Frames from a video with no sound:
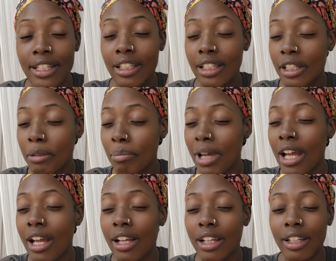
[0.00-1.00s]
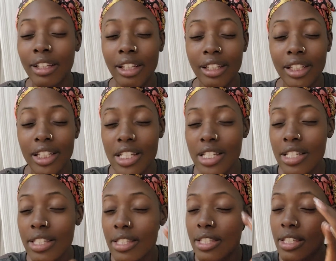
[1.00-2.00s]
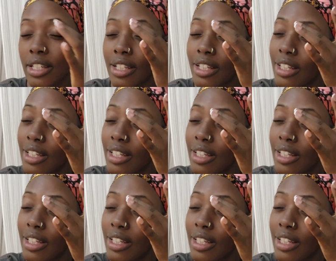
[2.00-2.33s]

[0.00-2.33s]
and laid back and at ease.